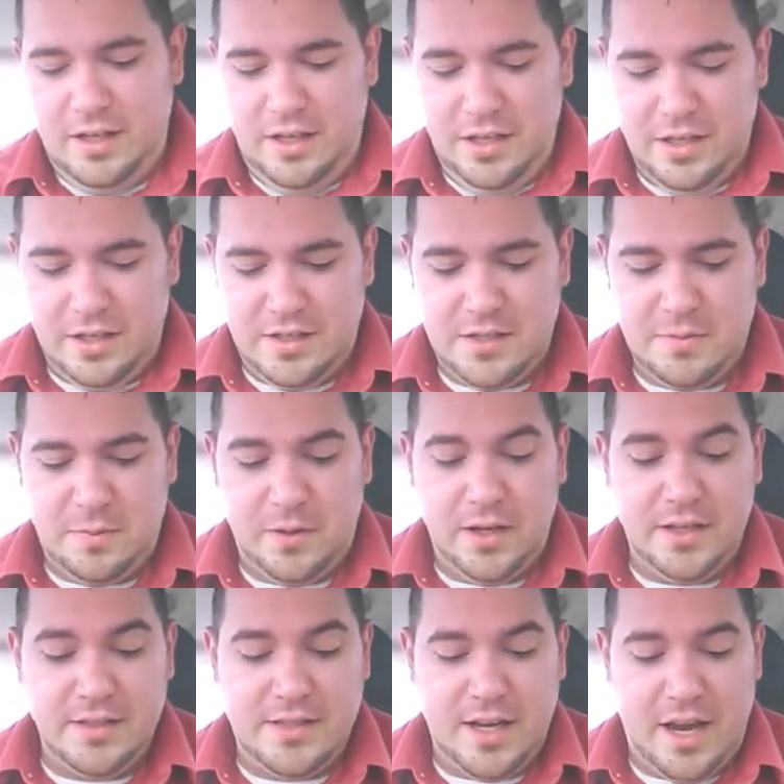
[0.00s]
he
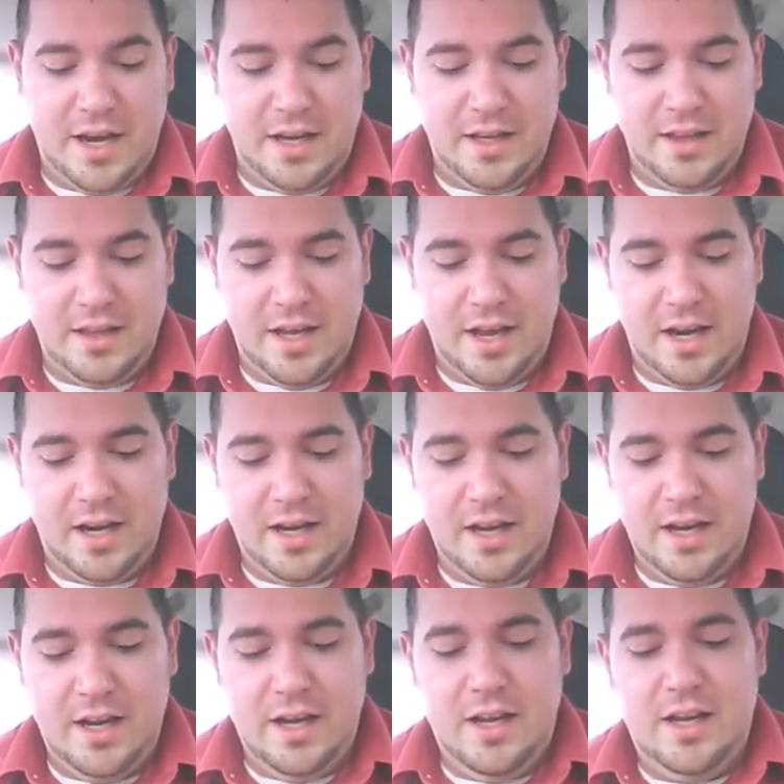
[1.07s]
explains to Eddie that
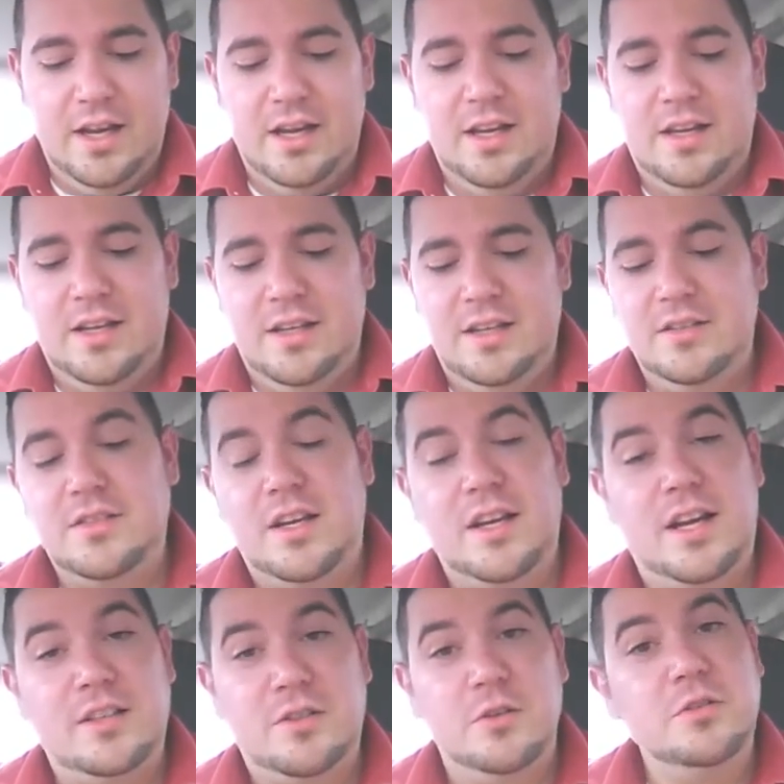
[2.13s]
he's
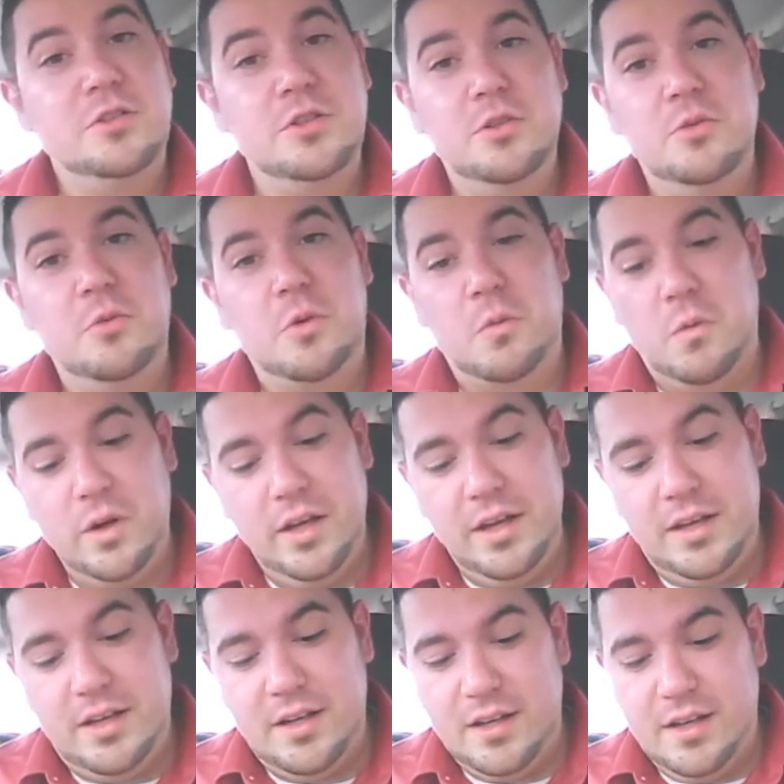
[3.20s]
like, "I told you you were
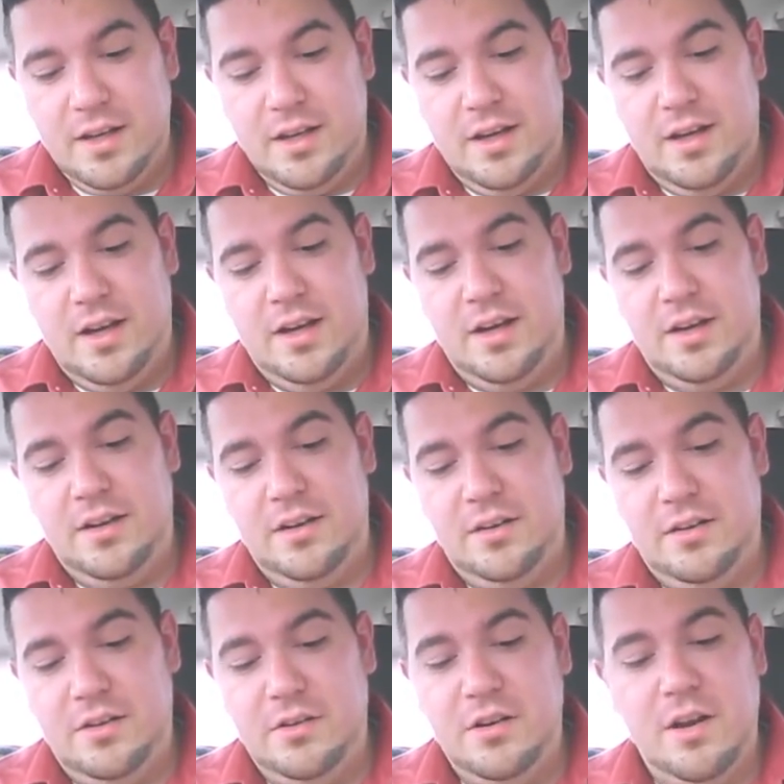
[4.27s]
weak,
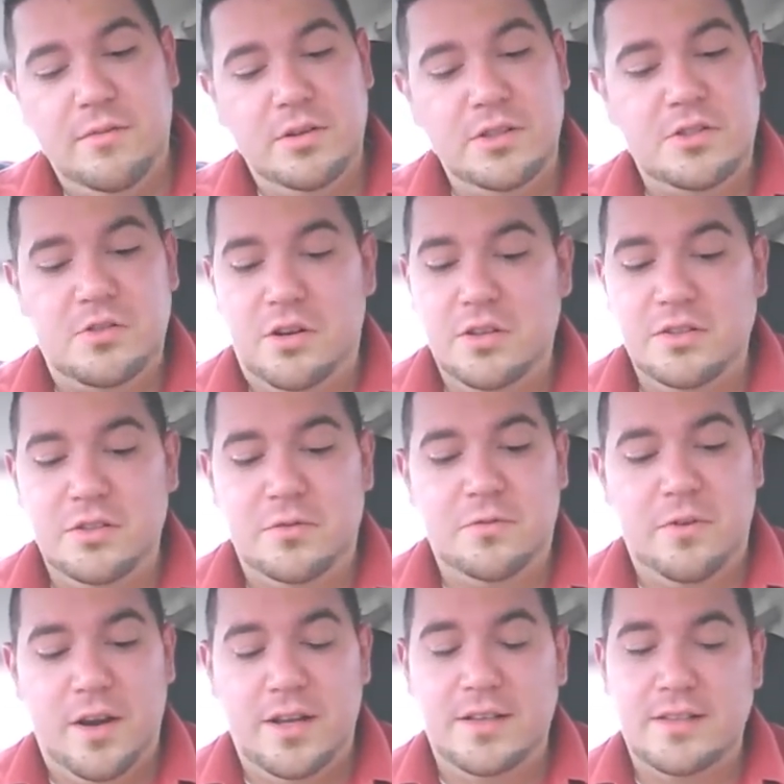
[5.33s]
and you're never as strong as your
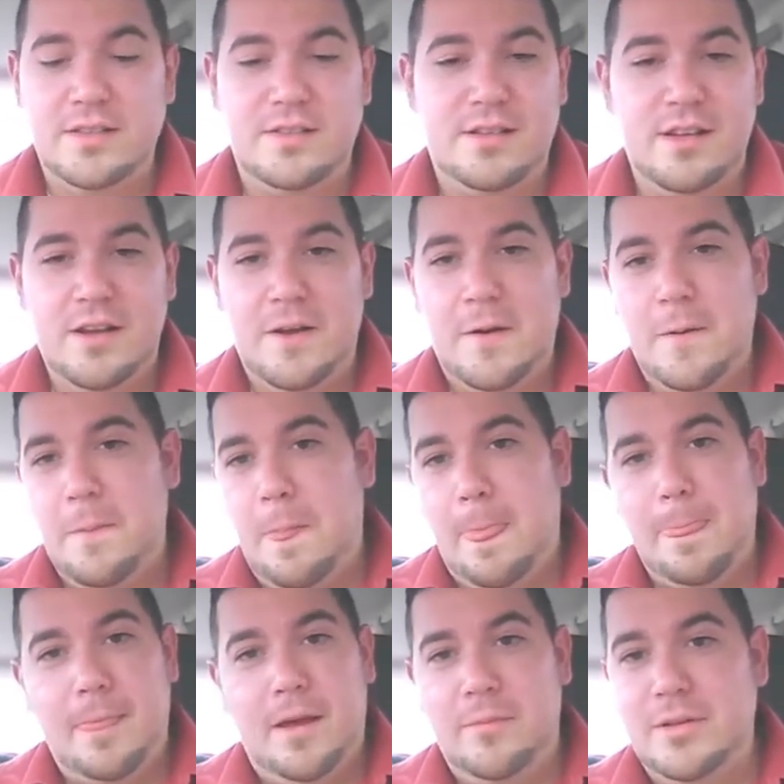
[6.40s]
friends.
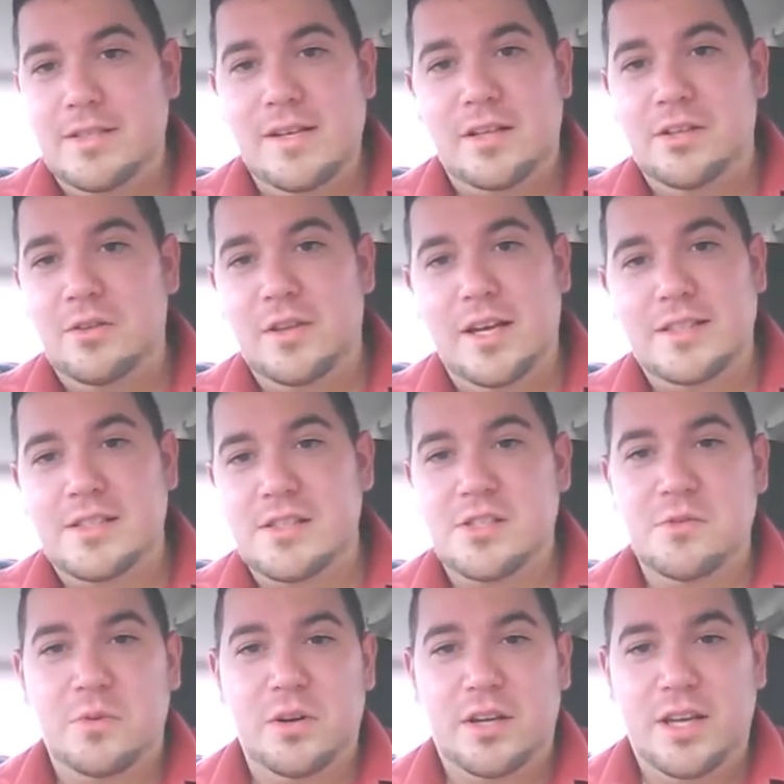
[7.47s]
I've been telling you that since
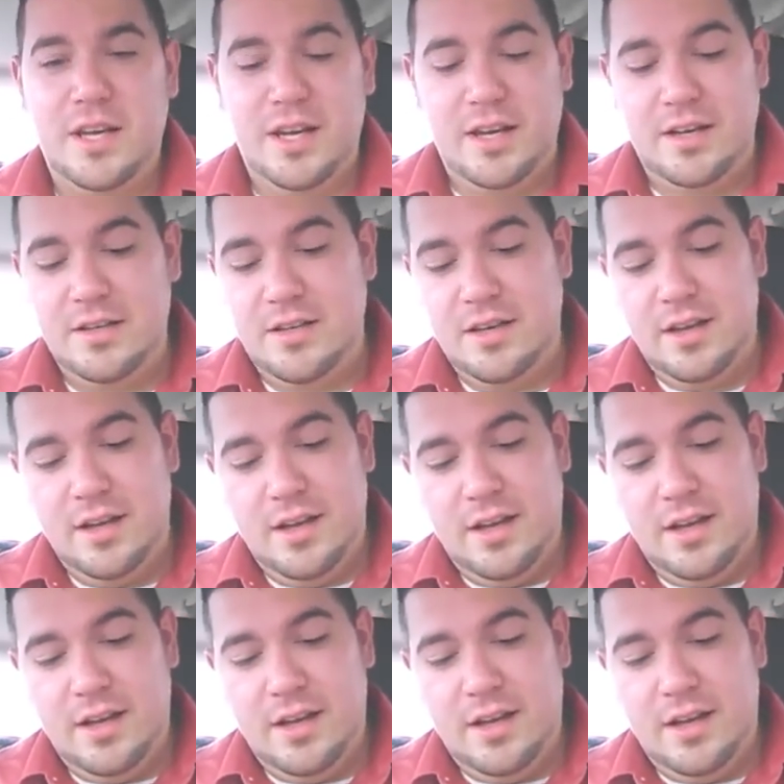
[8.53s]
you were a kid.